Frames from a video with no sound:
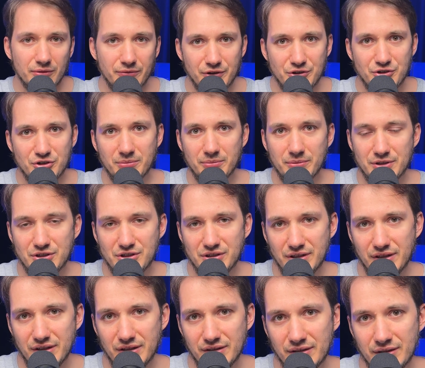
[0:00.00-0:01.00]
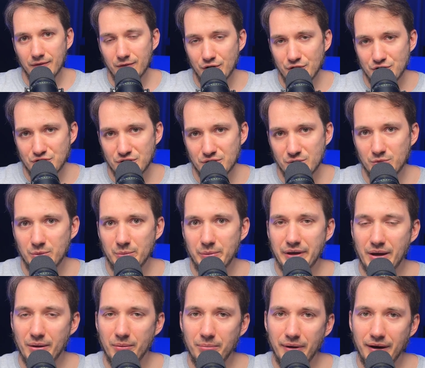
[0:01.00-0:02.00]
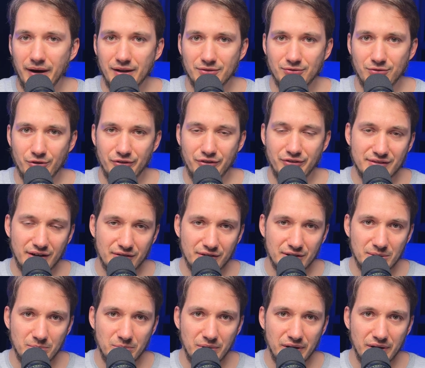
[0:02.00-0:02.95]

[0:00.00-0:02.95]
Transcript: virtual machine version will be compiled for the target